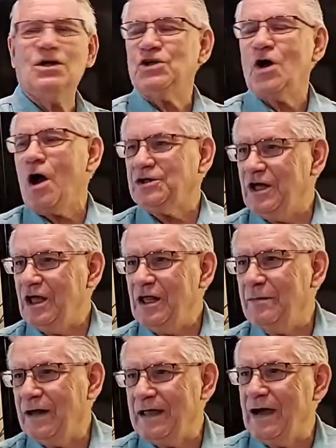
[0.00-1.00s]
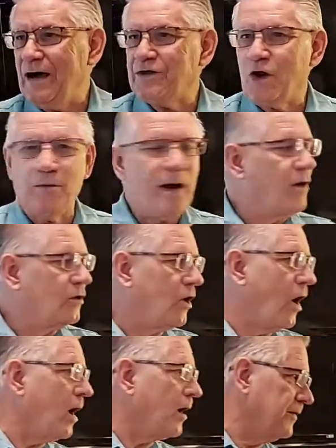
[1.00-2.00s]
talk to anybody out there about
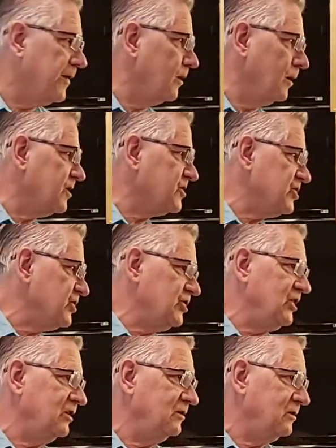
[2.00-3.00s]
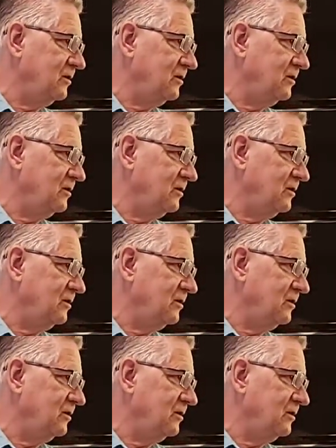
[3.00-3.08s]
God and they'll listen to you.